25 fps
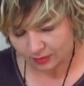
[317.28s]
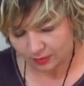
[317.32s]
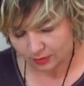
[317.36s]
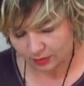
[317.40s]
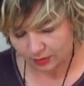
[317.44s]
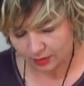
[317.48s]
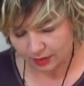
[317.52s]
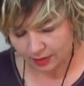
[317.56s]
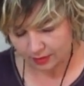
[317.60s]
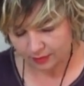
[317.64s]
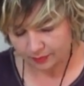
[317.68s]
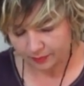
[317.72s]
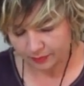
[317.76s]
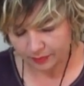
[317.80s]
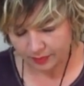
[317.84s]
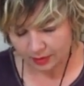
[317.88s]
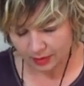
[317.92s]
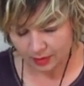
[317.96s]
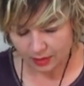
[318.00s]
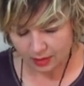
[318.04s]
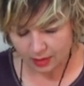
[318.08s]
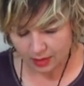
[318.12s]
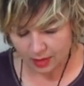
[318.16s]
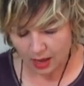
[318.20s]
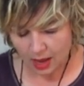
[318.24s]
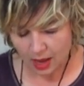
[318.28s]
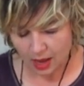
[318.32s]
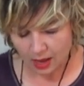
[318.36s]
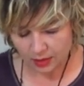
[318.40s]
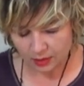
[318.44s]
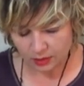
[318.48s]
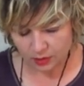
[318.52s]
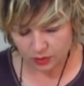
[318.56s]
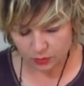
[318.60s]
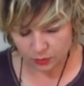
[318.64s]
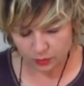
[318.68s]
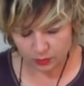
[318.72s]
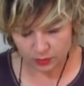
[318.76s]
Okay,
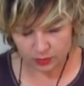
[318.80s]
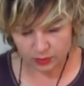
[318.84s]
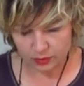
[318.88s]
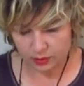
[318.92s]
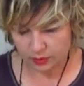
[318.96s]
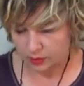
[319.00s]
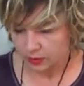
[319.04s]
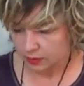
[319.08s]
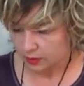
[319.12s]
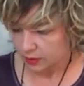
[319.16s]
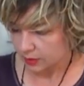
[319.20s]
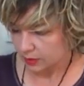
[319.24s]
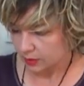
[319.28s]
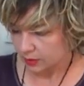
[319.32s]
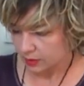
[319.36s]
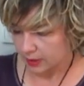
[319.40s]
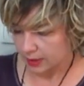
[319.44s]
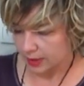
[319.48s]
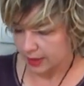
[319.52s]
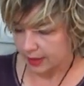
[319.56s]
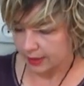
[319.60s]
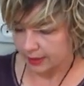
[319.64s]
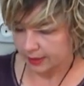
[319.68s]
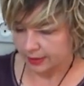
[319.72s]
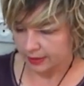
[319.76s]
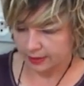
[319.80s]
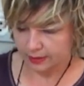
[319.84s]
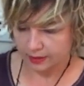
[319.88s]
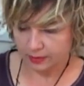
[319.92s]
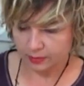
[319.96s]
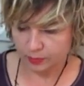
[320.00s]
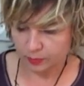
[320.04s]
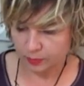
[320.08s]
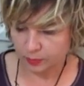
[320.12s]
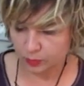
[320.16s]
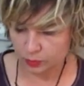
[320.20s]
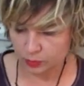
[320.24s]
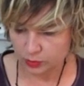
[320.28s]
and we
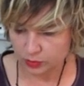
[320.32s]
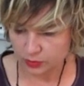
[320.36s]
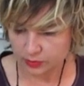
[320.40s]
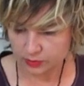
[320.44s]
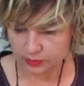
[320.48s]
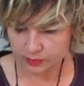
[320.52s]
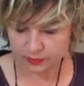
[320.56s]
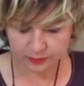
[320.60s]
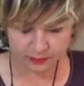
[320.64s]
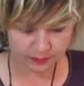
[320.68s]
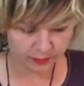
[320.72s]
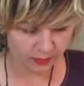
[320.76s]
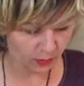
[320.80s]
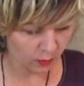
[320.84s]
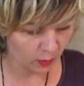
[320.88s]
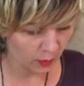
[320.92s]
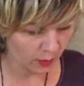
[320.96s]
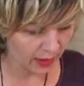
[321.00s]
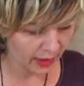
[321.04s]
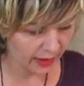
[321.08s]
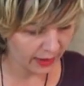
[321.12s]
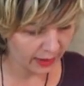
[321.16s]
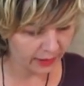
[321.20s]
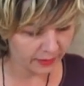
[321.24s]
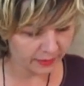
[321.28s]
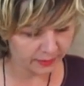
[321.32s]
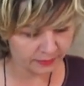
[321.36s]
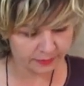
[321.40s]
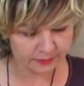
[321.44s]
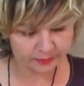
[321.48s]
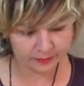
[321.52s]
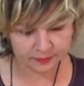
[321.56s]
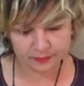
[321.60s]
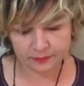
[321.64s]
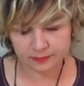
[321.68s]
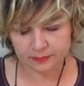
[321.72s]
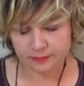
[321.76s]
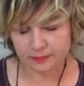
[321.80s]
put it away.
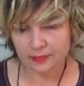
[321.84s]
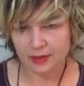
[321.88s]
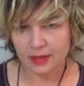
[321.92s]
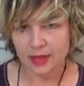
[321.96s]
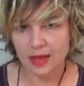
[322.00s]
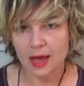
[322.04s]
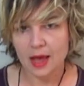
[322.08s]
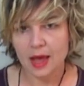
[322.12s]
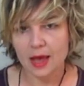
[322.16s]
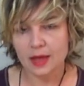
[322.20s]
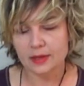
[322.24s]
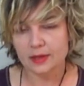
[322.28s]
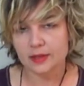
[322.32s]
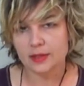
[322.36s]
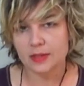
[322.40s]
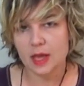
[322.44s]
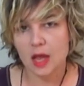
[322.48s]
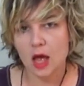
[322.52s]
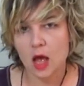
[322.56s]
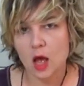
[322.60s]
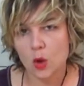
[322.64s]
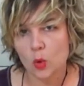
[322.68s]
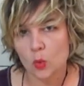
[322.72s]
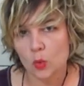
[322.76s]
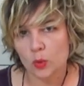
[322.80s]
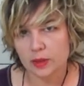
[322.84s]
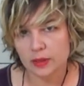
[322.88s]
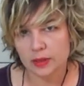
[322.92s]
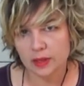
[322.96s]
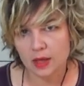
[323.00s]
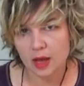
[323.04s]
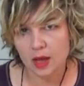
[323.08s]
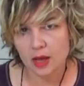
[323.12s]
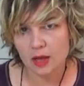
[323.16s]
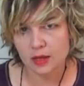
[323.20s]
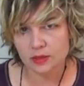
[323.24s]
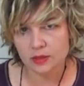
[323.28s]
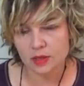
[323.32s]
And now we'll
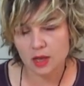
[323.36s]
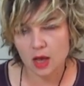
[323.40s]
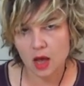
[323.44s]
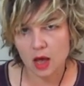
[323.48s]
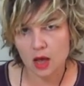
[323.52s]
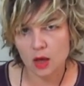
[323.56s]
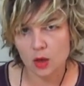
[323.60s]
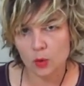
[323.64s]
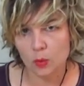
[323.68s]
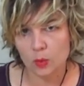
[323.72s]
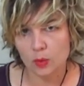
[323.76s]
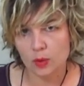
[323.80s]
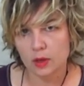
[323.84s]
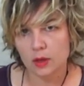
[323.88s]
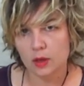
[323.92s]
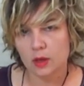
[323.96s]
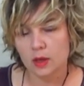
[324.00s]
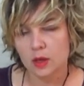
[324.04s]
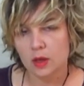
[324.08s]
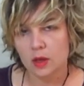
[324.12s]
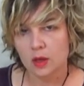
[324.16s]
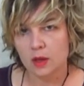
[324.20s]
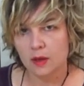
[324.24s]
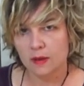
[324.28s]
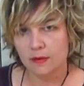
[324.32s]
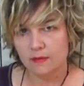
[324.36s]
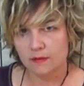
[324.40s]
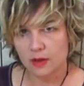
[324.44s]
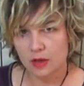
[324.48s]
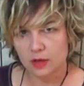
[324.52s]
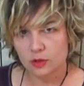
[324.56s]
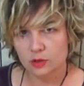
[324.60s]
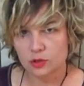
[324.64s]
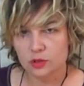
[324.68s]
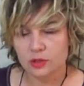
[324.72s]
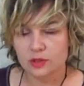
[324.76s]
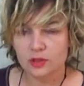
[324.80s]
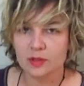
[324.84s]
cut our
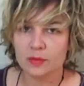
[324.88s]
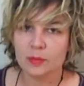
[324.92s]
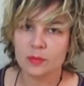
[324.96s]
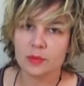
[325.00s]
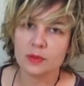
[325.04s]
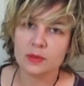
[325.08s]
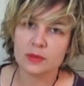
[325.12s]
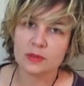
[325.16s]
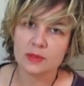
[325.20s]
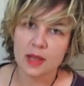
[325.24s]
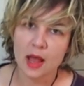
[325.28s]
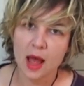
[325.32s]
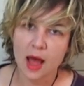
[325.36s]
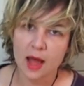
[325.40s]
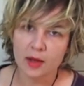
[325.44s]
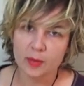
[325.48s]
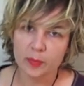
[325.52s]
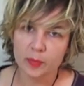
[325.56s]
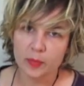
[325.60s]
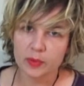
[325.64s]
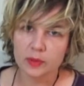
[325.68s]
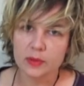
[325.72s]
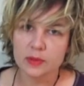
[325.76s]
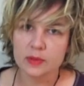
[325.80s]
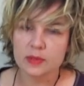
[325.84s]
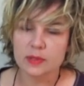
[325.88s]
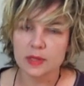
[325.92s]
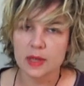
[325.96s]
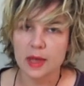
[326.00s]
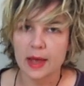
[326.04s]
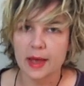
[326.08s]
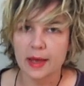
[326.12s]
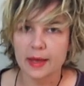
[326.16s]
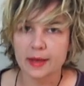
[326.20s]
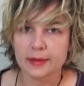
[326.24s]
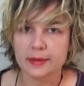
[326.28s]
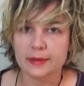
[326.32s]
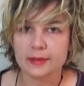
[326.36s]
vegetables, apples
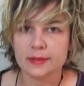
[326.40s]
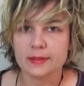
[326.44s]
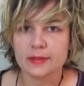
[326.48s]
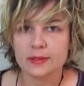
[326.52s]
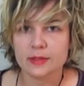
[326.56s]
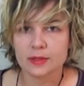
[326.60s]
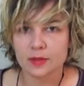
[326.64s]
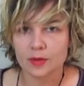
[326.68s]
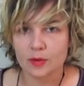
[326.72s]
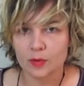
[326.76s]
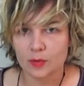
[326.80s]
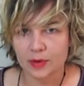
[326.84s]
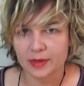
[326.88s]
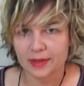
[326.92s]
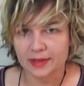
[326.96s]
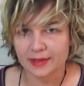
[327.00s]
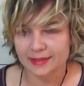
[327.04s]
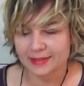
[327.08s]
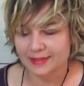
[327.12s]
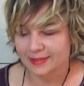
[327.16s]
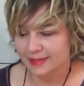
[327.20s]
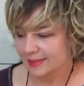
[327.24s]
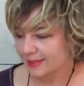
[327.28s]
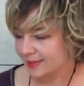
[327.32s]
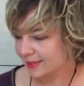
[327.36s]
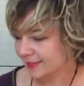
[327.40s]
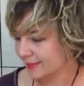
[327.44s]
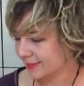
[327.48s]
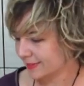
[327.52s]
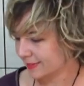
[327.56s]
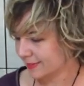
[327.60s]
and greens.